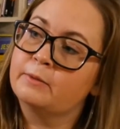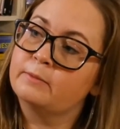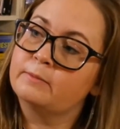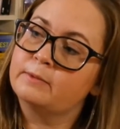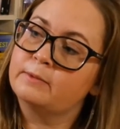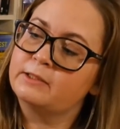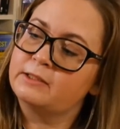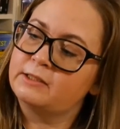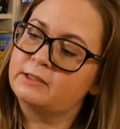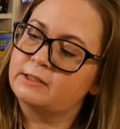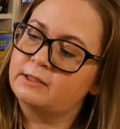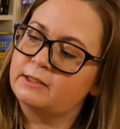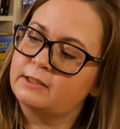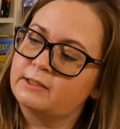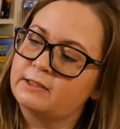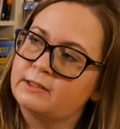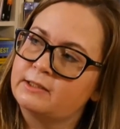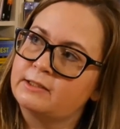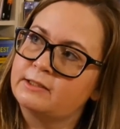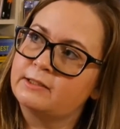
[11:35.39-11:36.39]
which
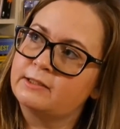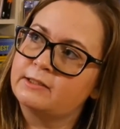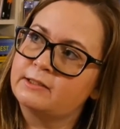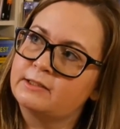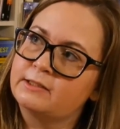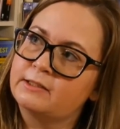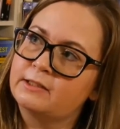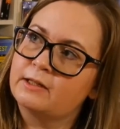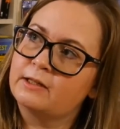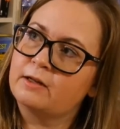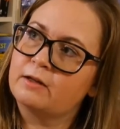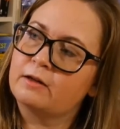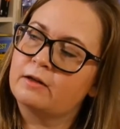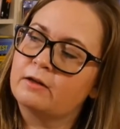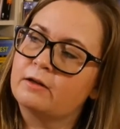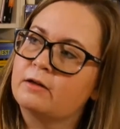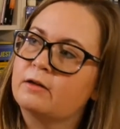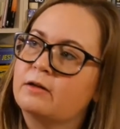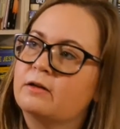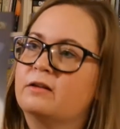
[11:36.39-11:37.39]
is
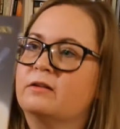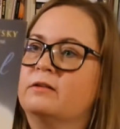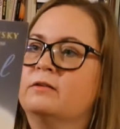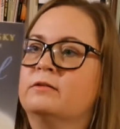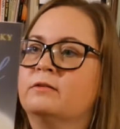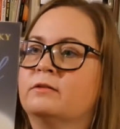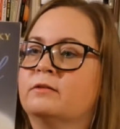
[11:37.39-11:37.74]
a